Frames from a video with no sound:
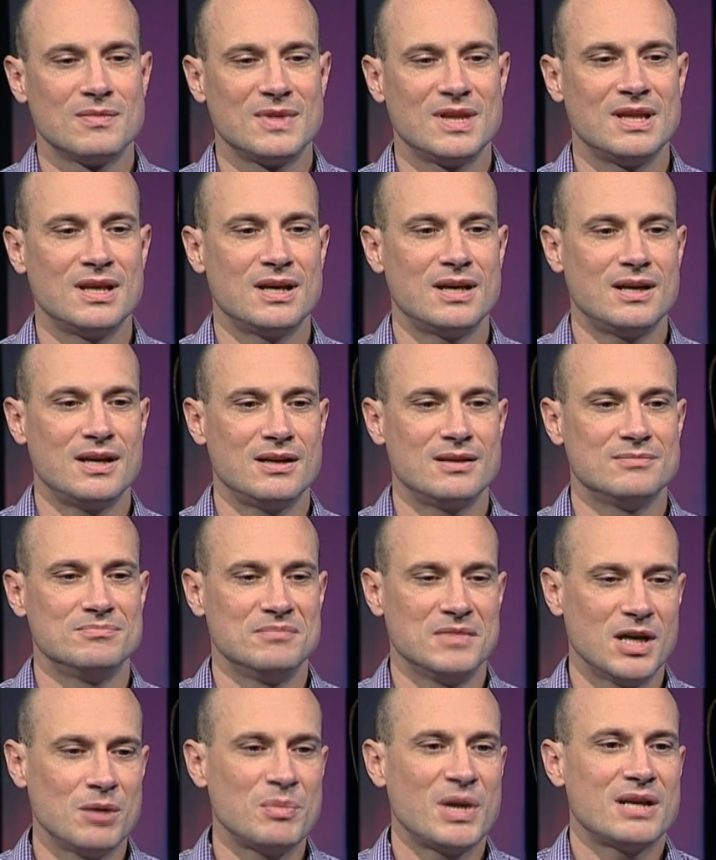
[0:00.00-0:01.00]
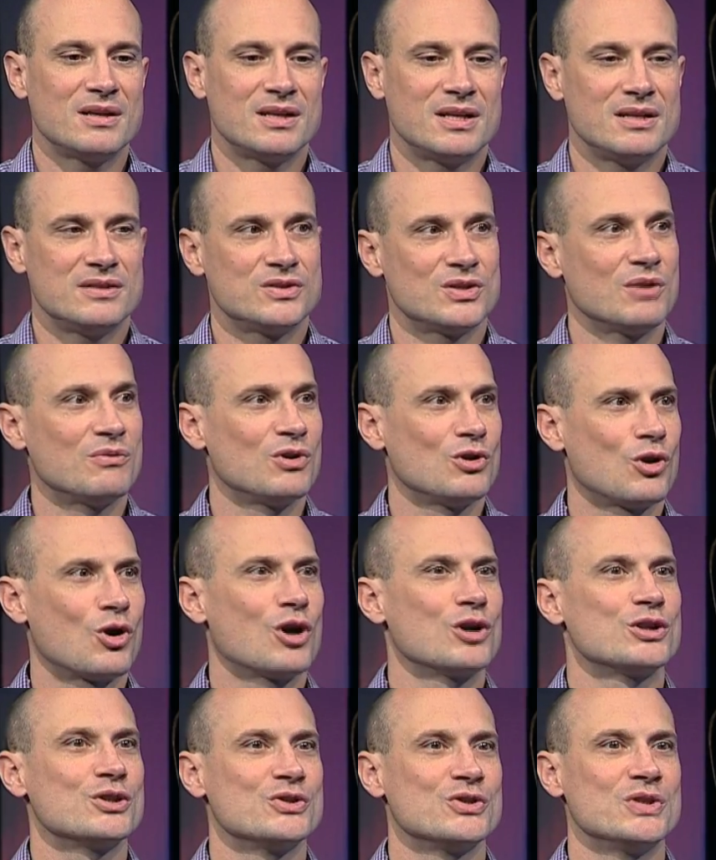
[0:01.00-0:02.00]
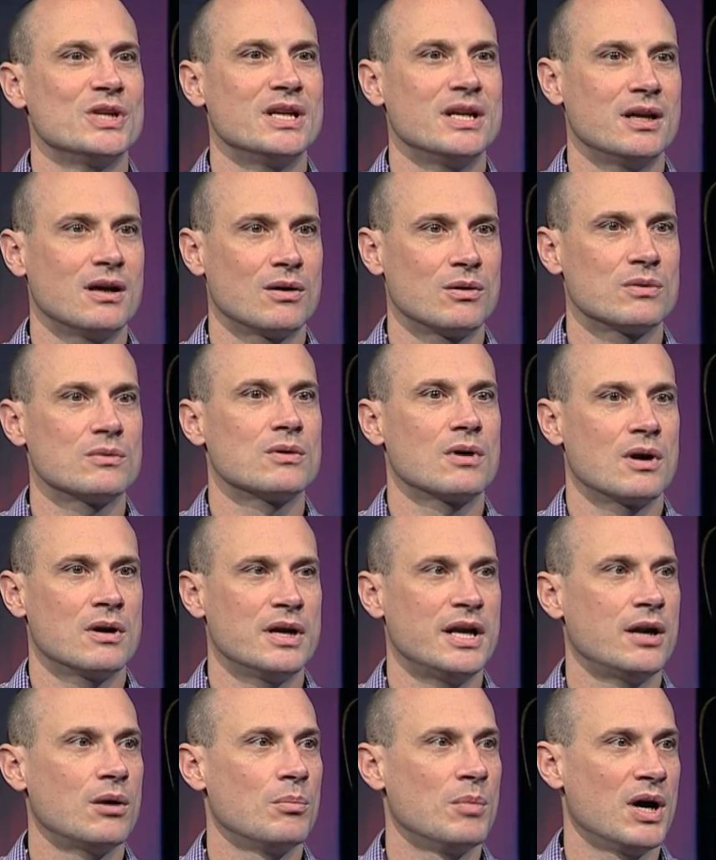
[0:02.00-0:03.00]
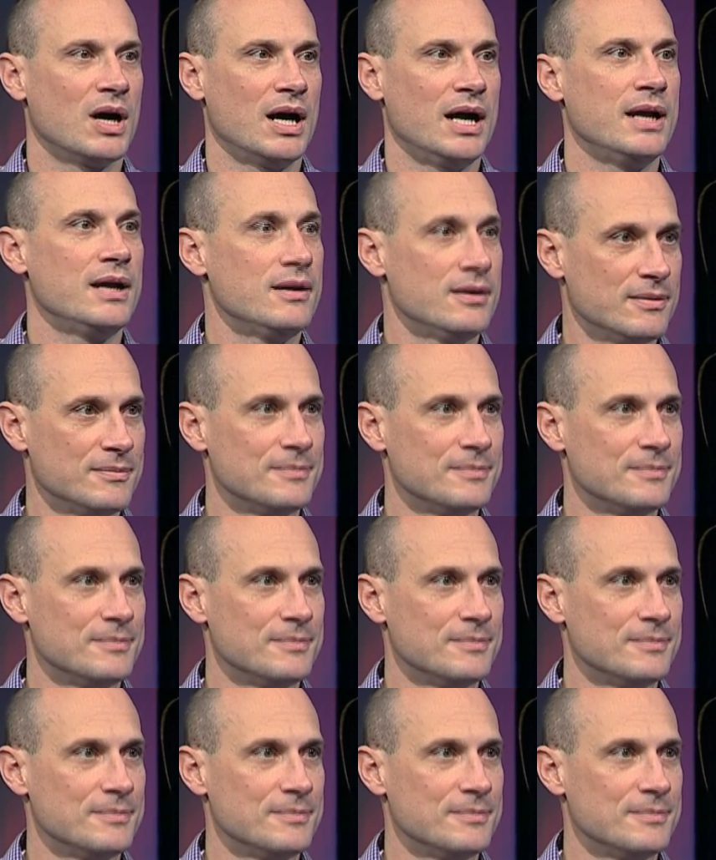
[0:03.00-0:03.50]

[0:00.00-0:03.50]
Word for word: the amenities of a larger city are, are nearby.